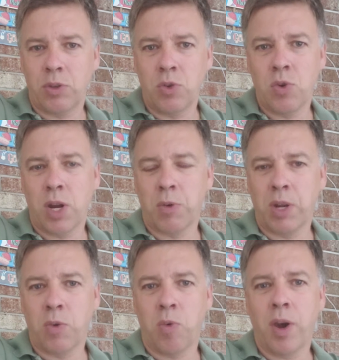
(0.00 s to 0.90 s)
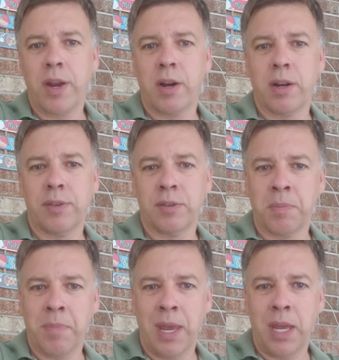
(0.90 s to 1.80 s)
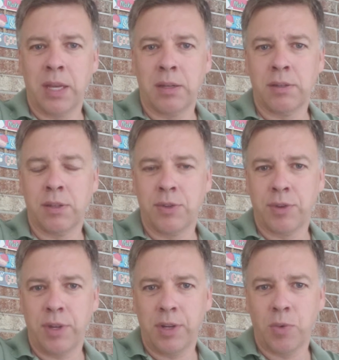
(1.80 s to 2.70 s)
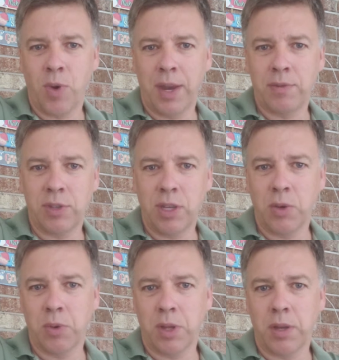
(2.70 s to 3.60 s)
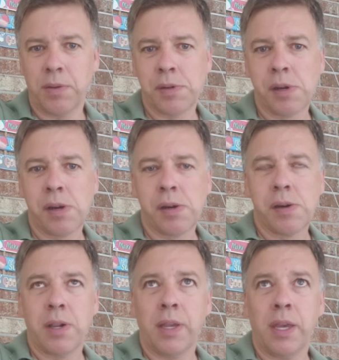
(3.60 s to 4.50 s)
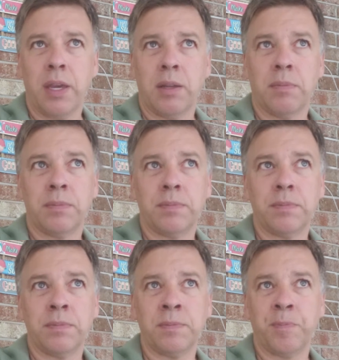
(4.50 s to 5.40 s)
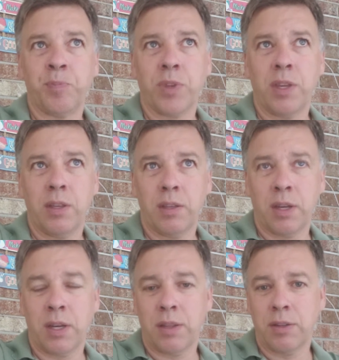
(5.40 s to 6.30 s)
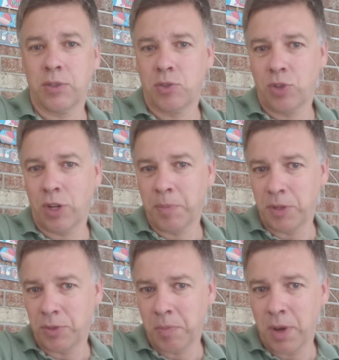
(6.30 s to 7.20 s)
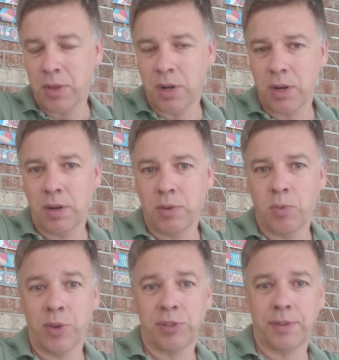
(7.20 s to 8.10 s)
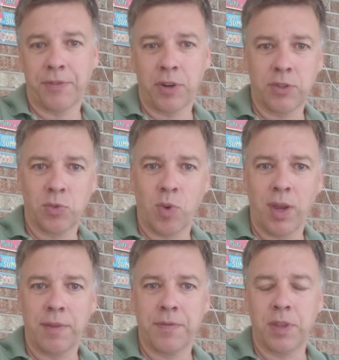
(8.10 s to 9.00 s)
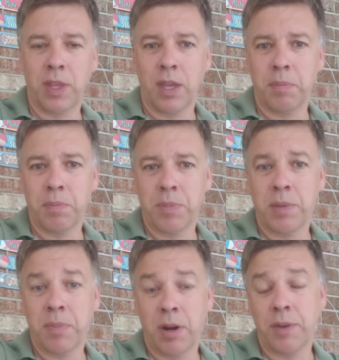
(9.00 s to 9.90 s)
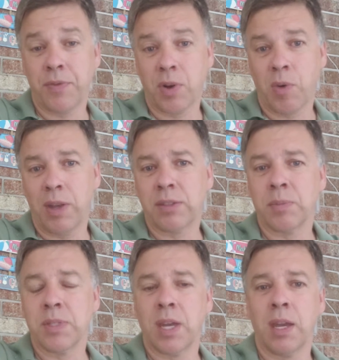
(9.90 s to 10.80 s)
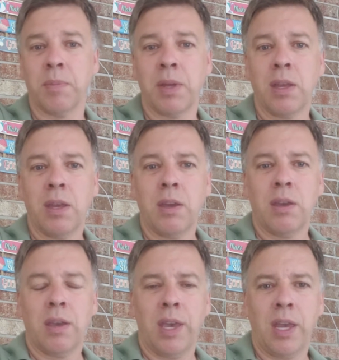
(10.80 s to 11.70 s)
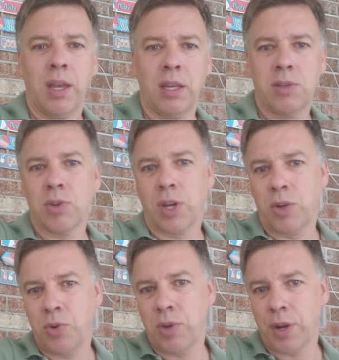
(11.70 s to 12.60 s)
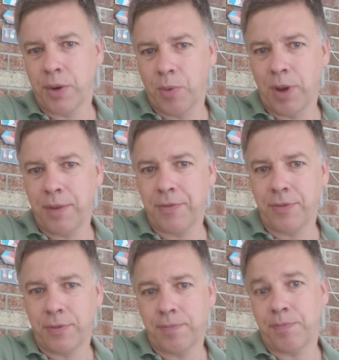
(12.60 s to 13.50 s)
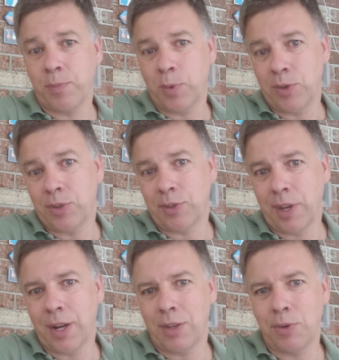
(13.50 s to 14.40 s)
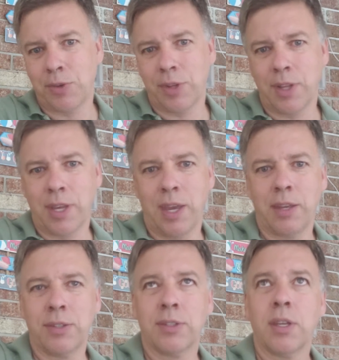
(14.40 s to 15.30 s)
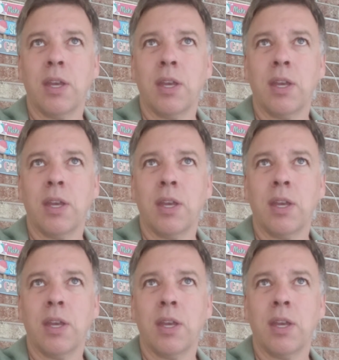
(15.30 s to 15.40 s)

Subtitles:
you are required as a man to treat your wives equally. And this gentleman's mother was the first wife, and they had been married for quite some time. And he took a new younger wife, which is kind of usually the case.